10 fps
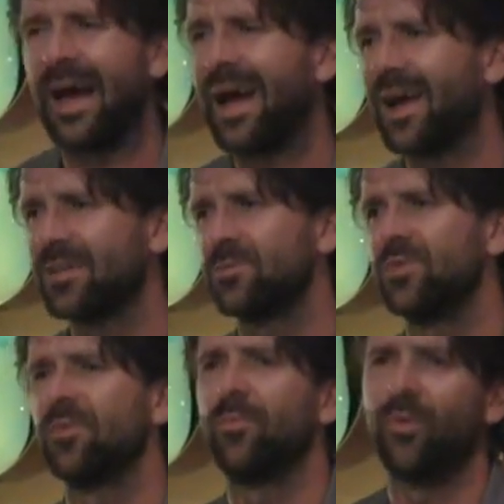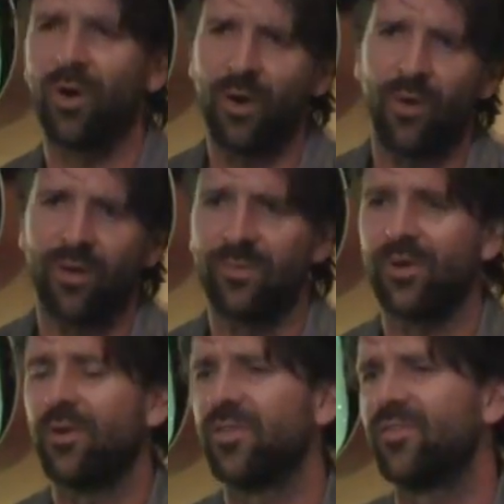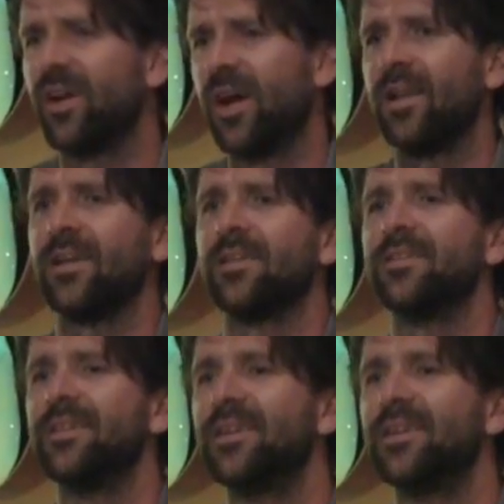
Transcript: backs, and we were broke, and we were always fighting.